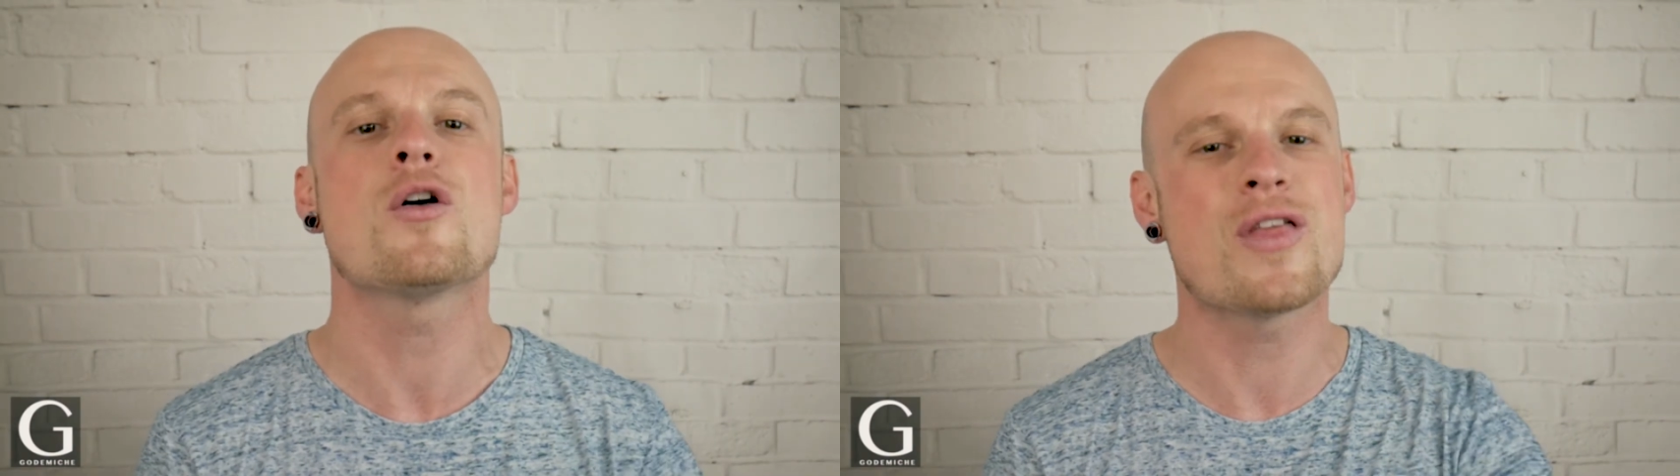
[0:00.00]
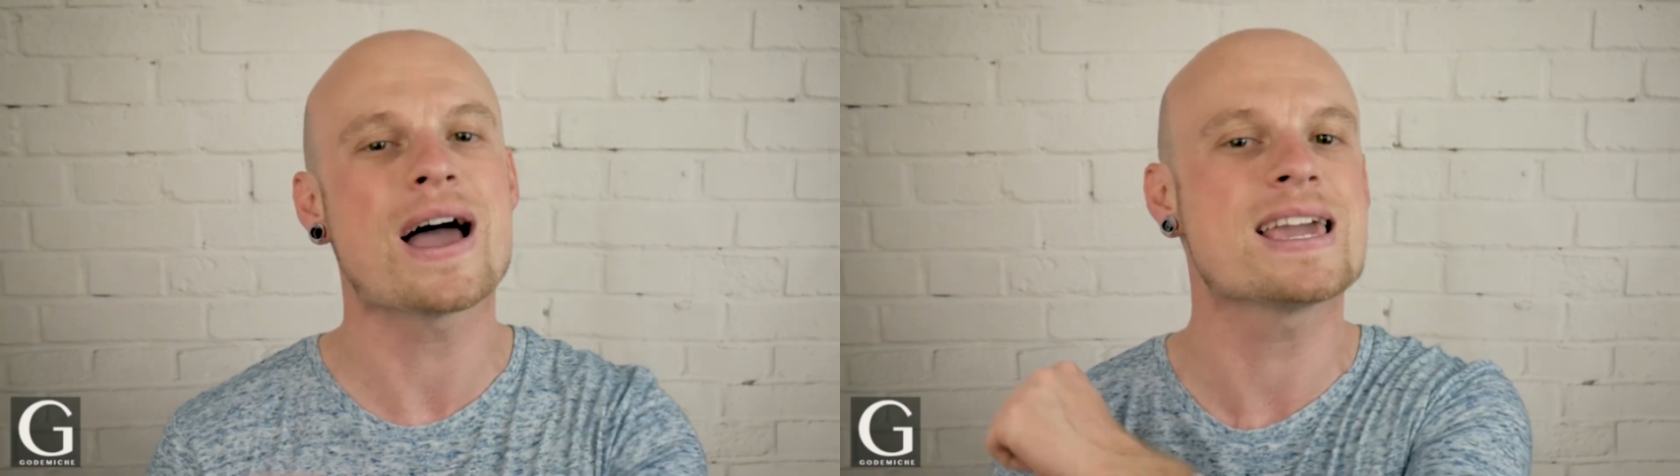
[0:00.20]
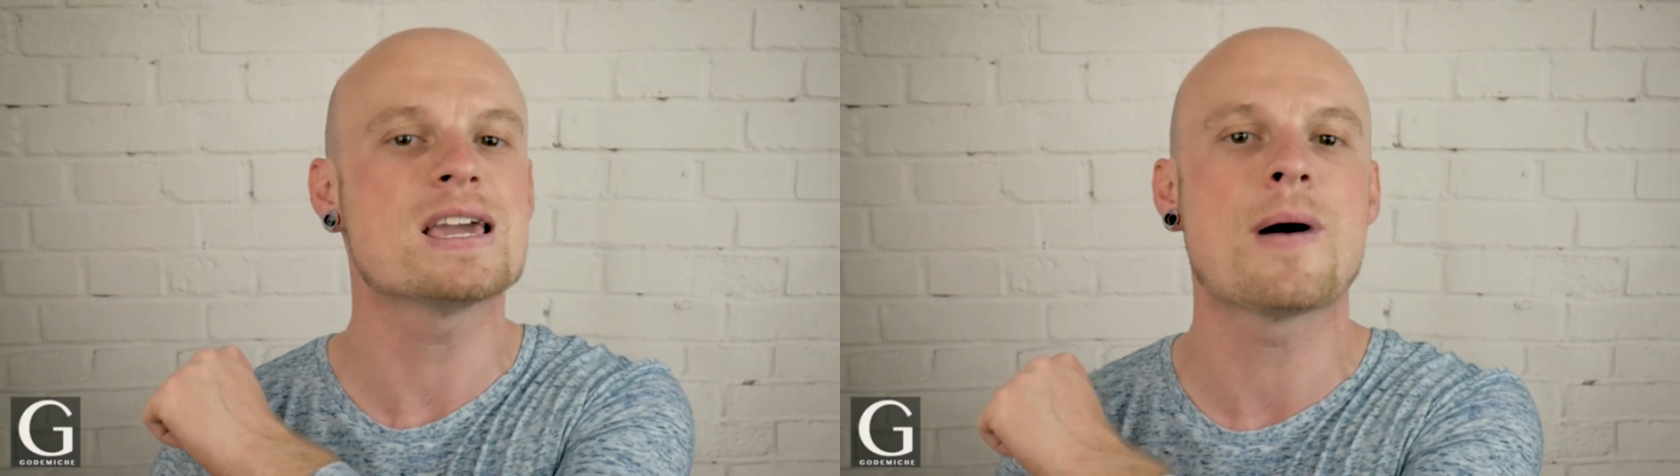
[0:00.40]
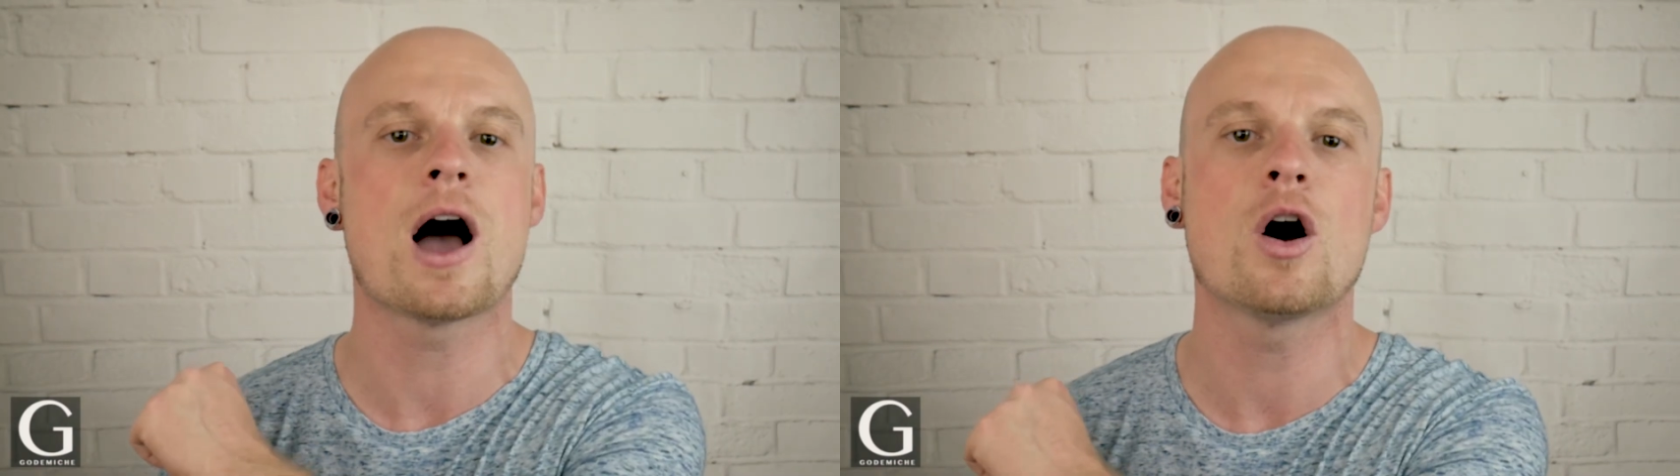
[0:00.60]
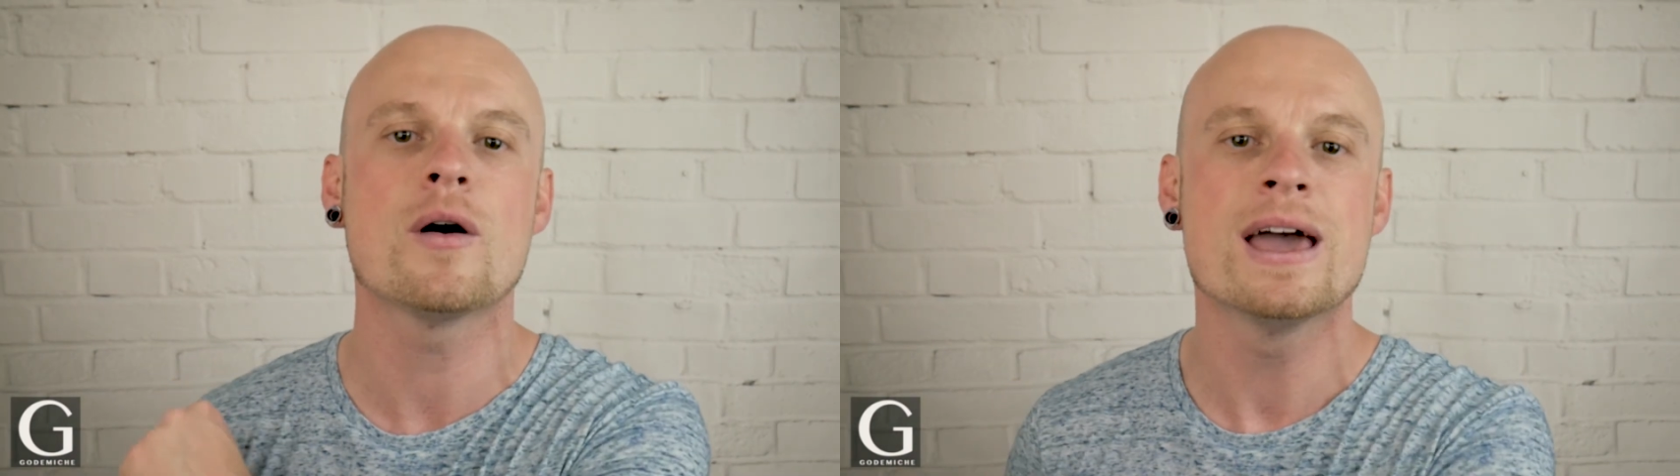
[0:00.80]
That
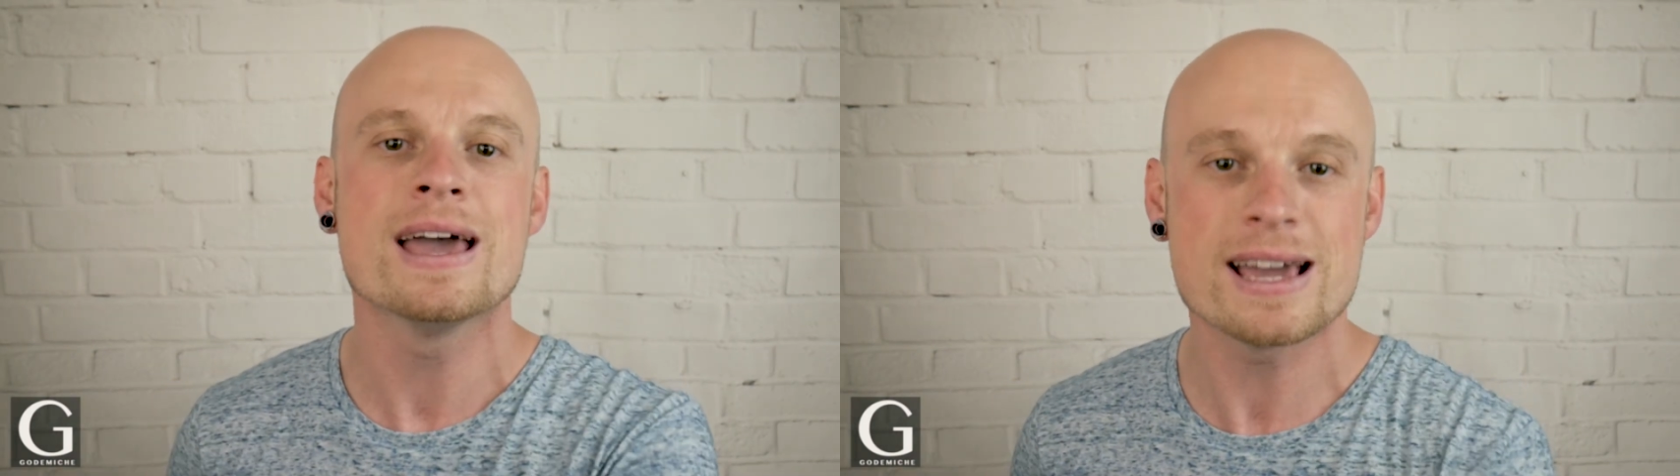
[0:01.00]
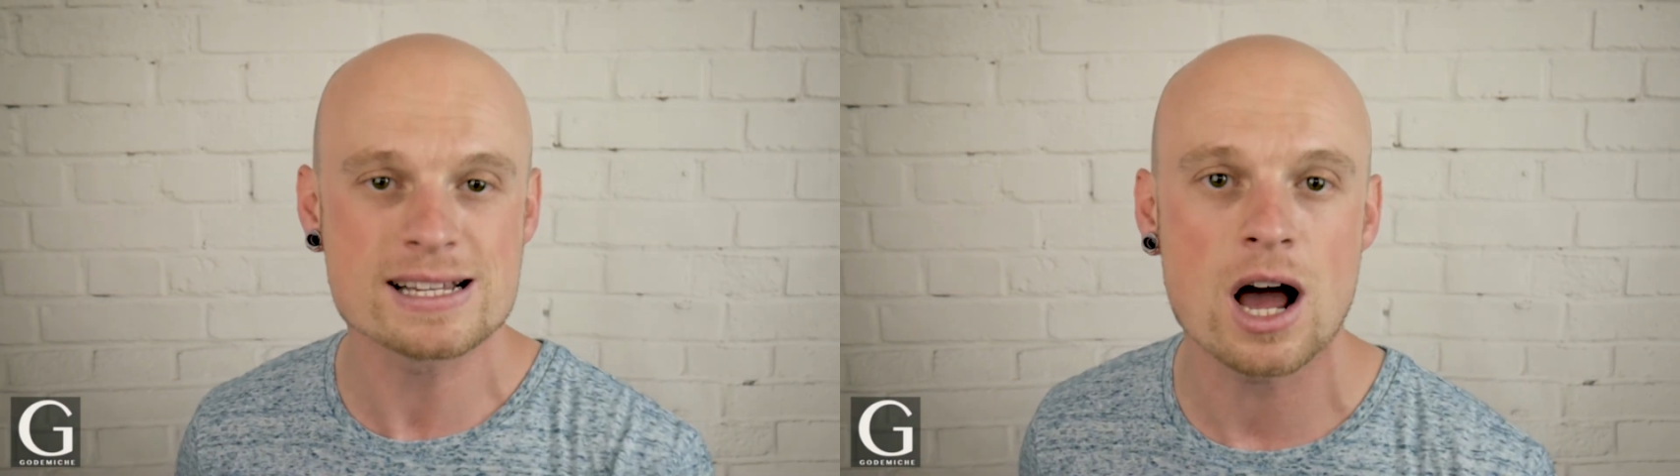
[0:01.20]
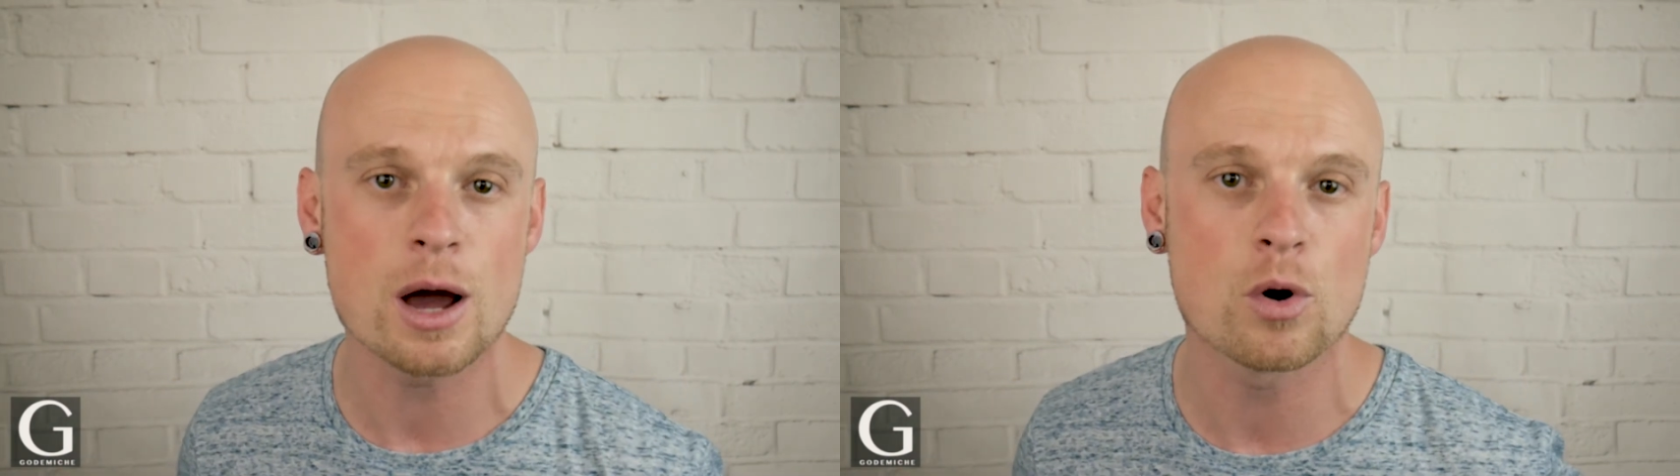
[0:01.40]
email is I